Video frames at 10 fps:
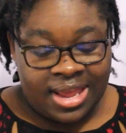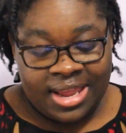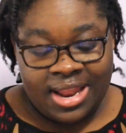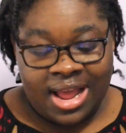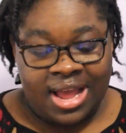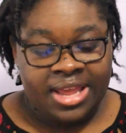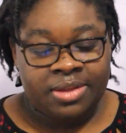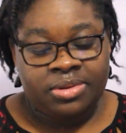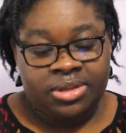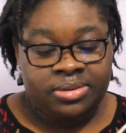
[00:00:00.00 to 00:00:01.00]
and I
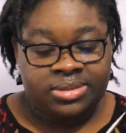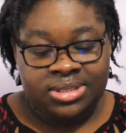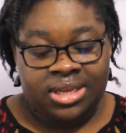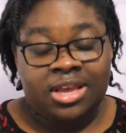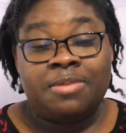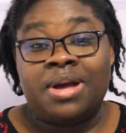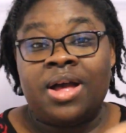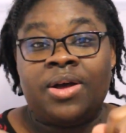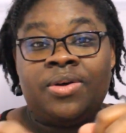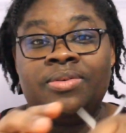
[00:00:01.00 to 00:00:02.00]
am using
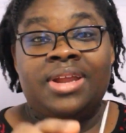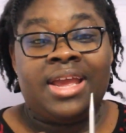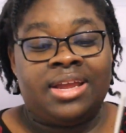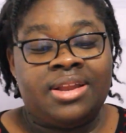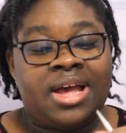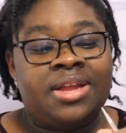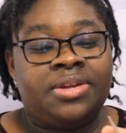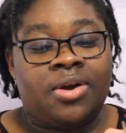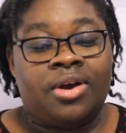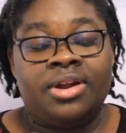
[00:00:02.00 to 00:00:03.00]
my own
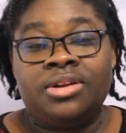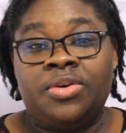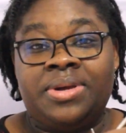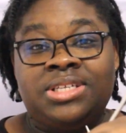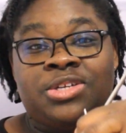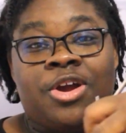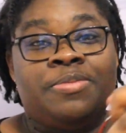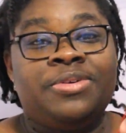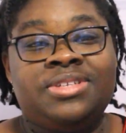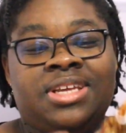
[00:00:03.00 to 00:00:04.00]
hand-dyed yarn, Queen's
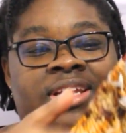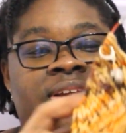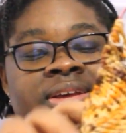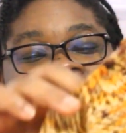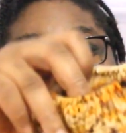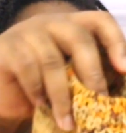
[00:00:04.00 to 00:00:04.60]
Yarn Boutique,